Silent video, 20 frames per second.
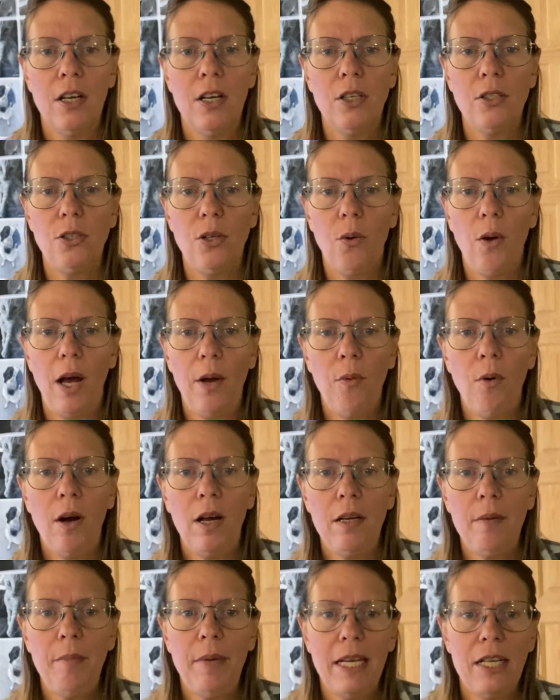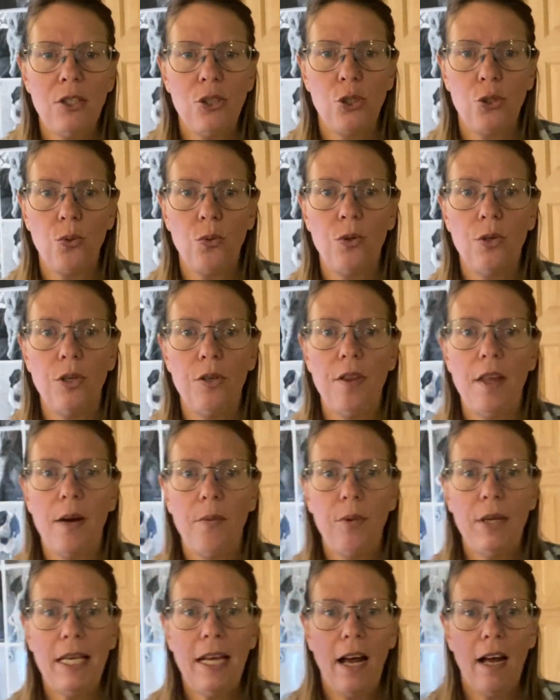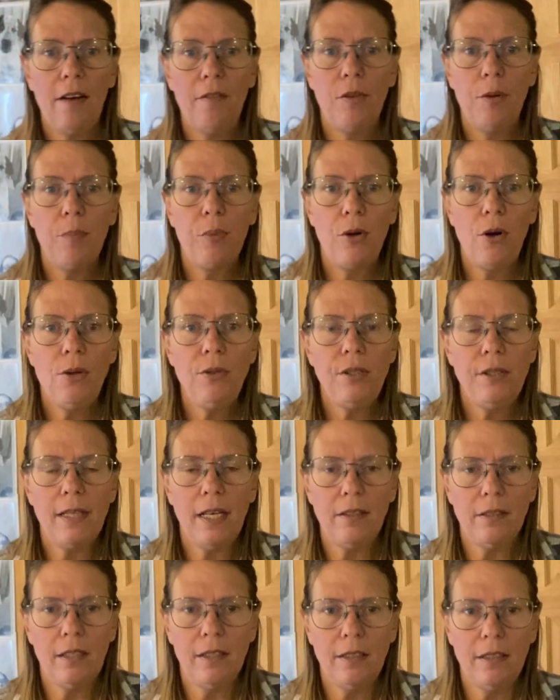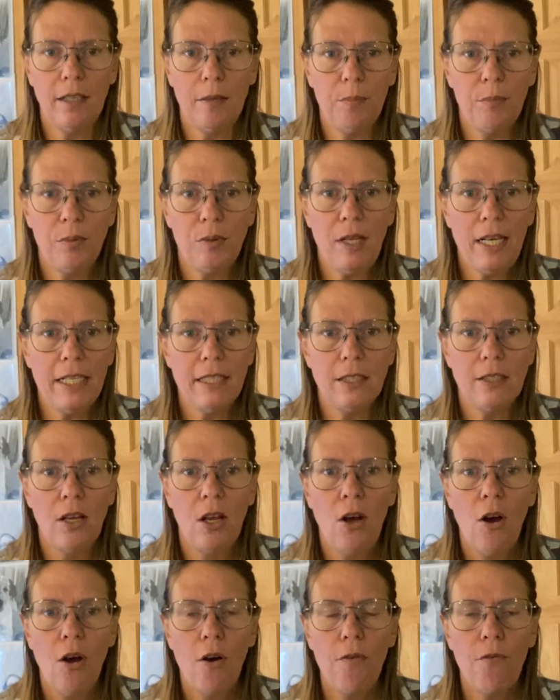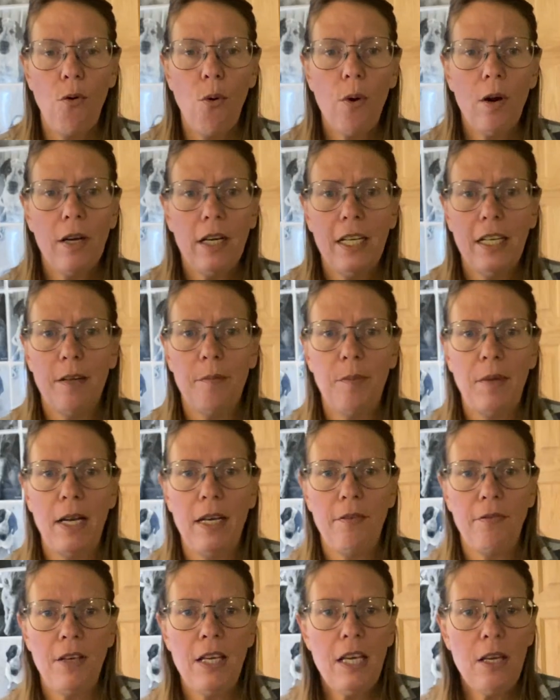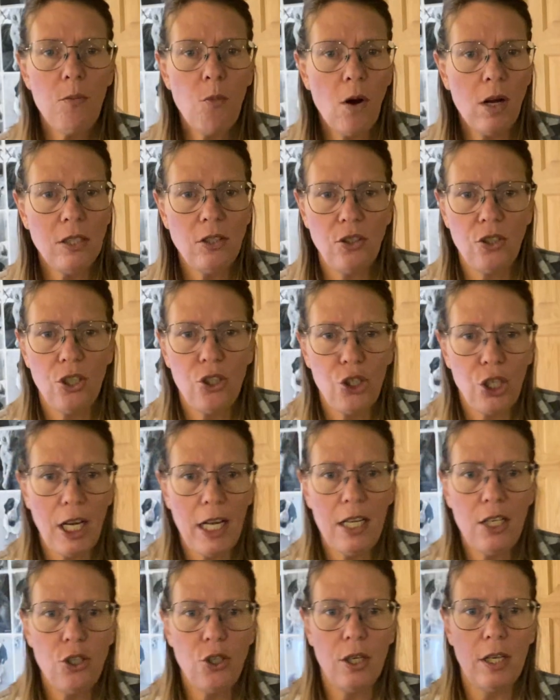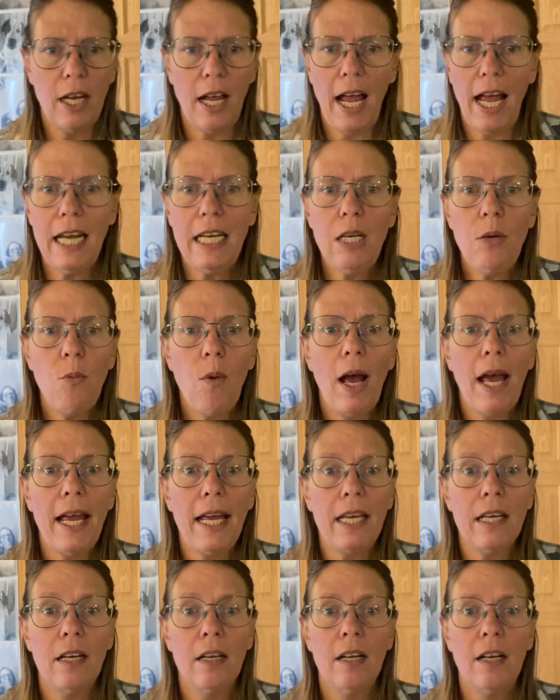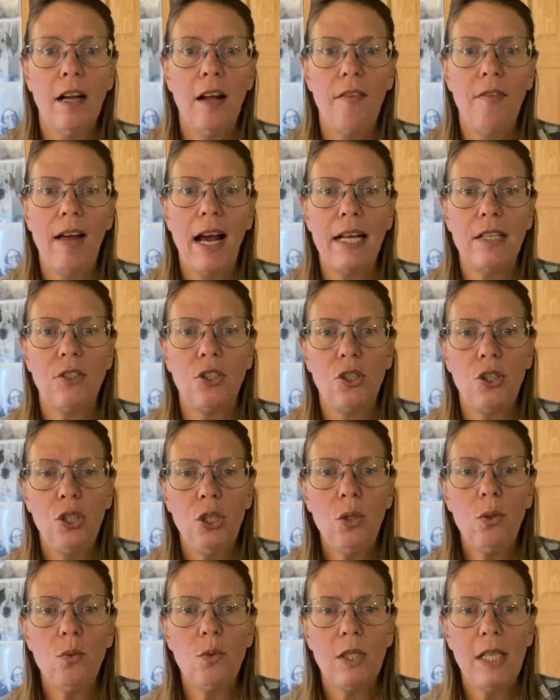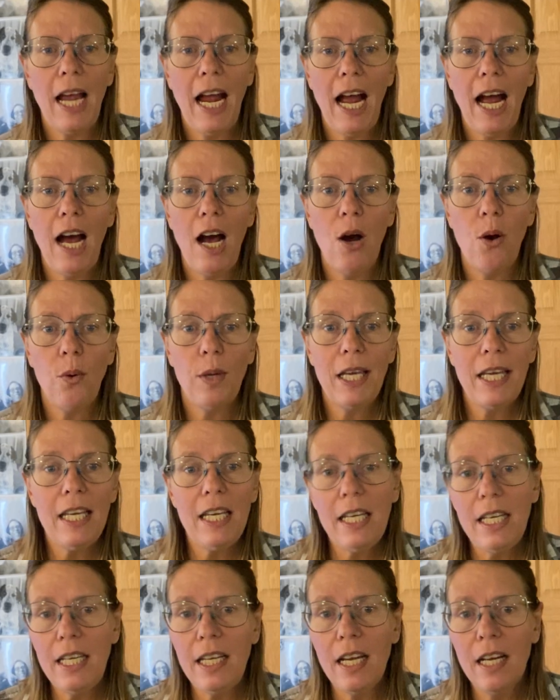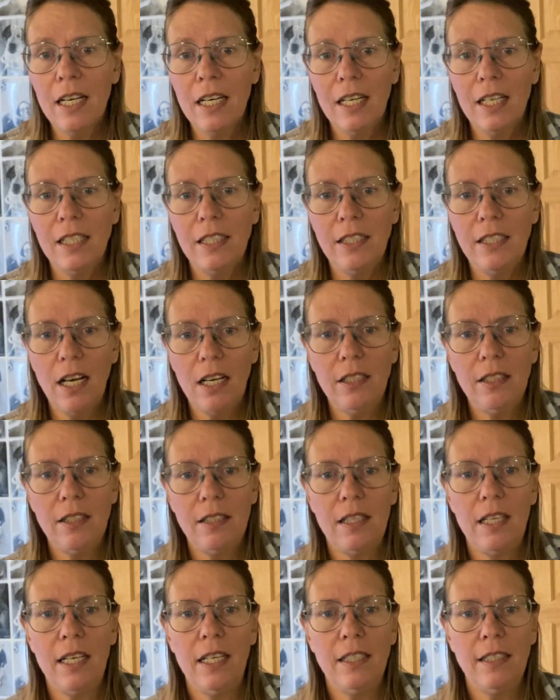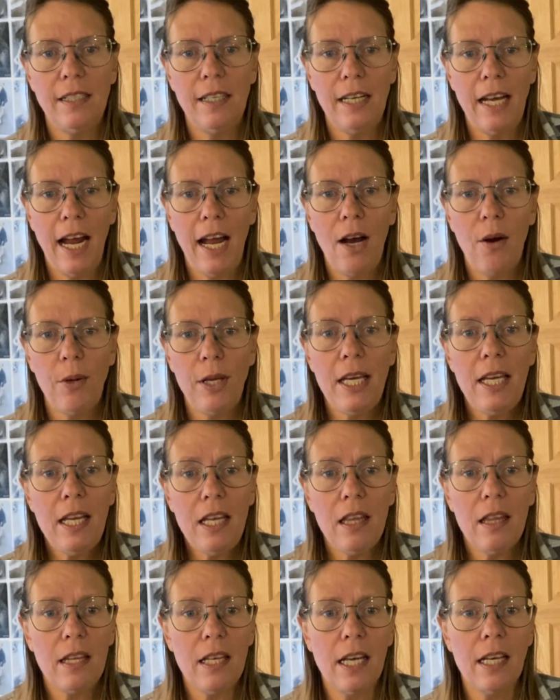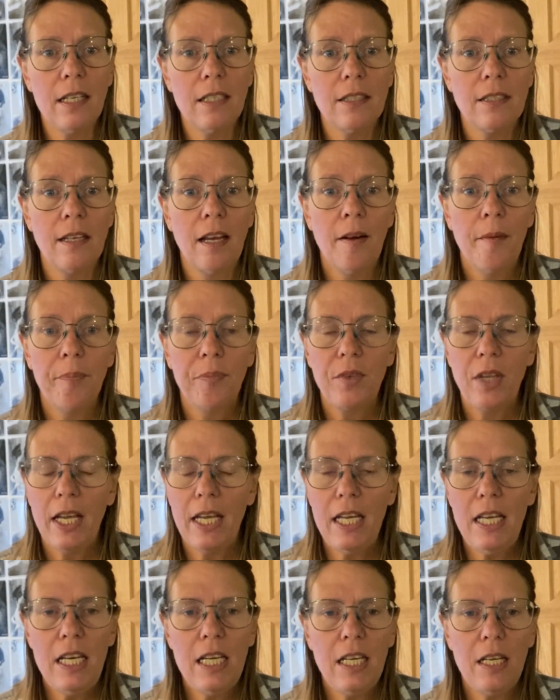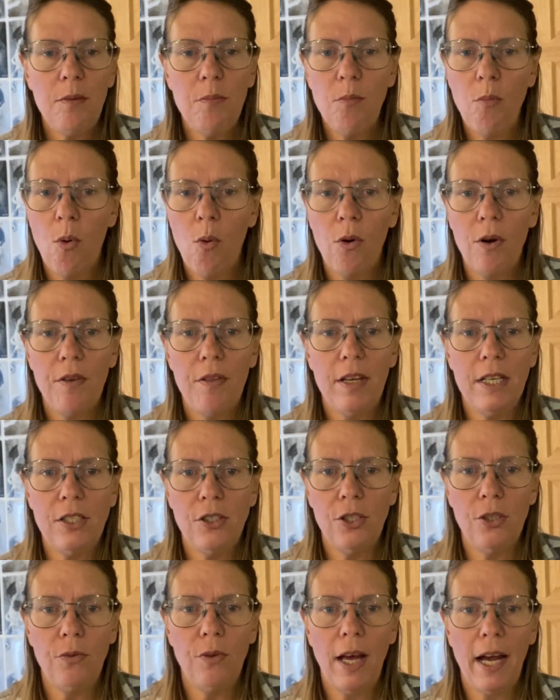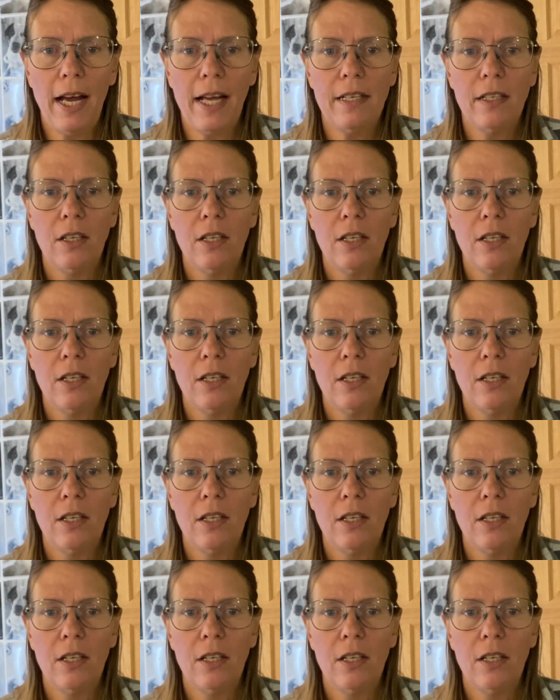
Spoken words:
So I want to make sure that we have the processes in place for him, that if he wants to change in any way that suits how he does things and how he thinks, he can more than do that.